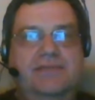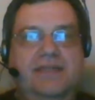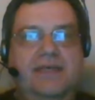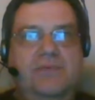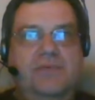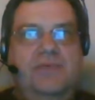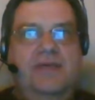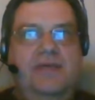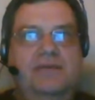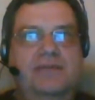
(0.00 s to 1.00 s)
I don't
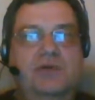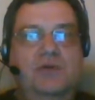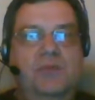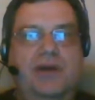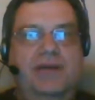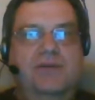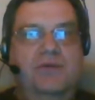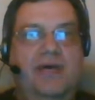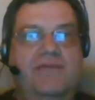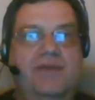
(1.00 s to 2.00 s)
think it's a deal breaker
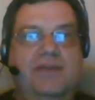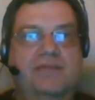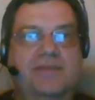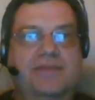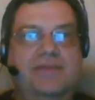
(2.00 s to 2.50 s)
not having them.